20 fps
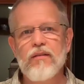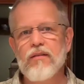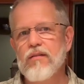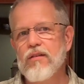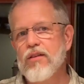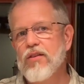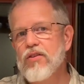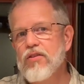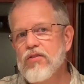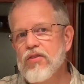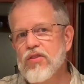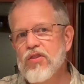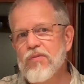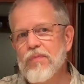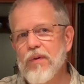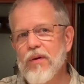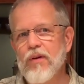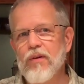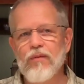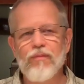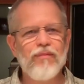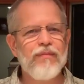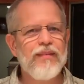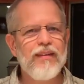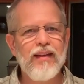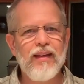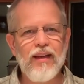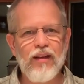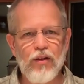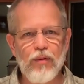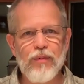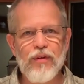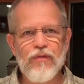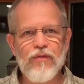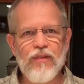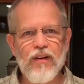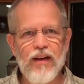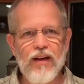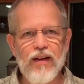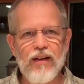You can use a spoon. It'll be
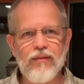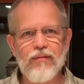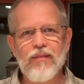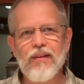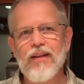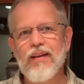fine.